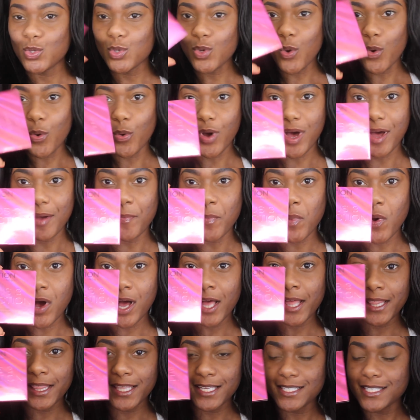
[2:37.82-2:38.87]
So I
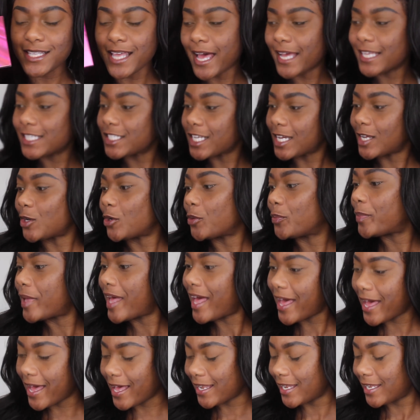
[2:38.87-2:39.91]
bought this eyeshadow
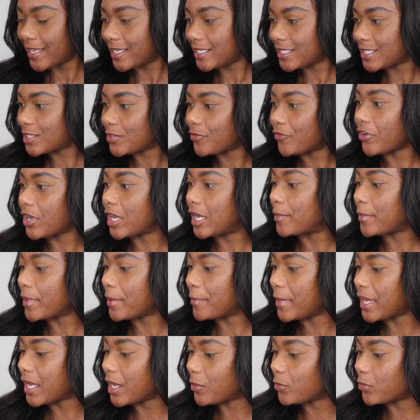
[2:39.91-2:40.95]
palette
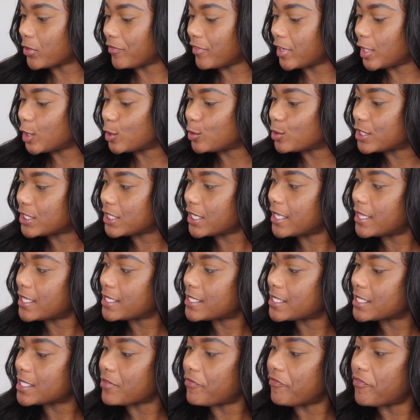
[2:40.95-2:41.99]
from Makeup Revolution.
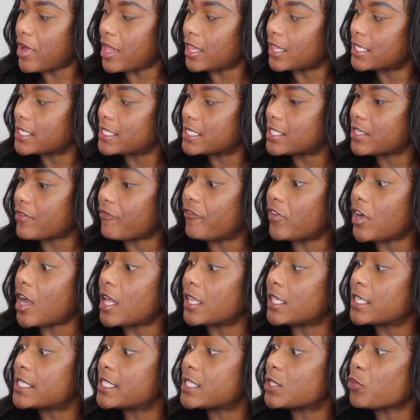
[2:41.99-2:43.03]
This is the Flawless
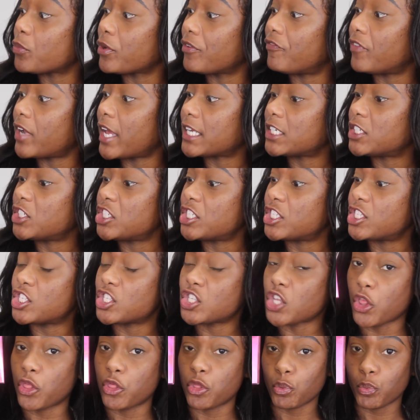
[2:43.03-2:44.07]

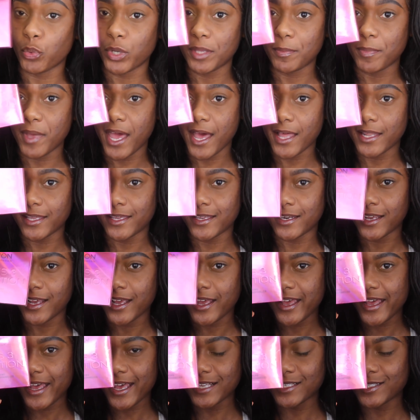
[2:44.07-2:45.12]
Reflections 3 palette.
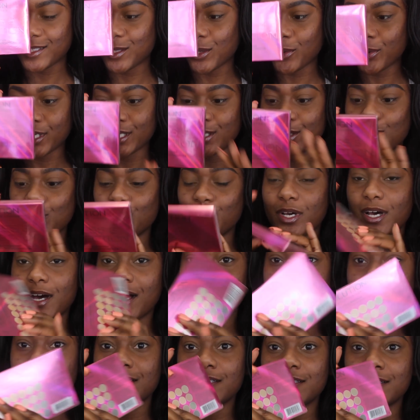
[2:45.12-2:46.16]
Has 32
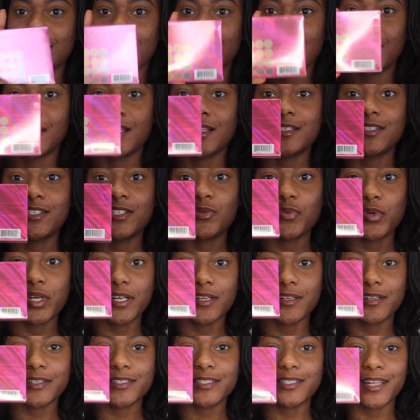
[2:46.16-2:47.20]
colors. This is what
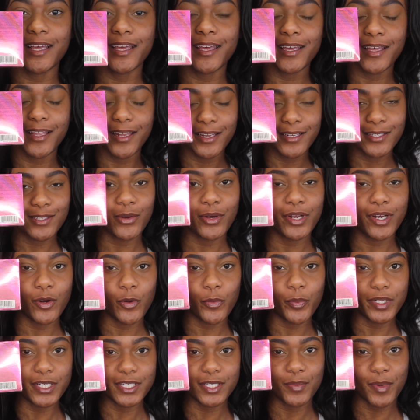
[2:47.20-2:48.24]
it looks like. Let's go ahead
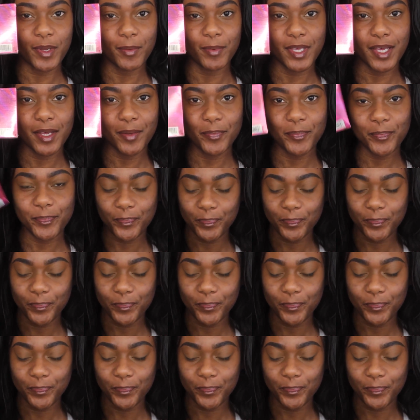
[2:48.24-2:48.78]
and open this baby up.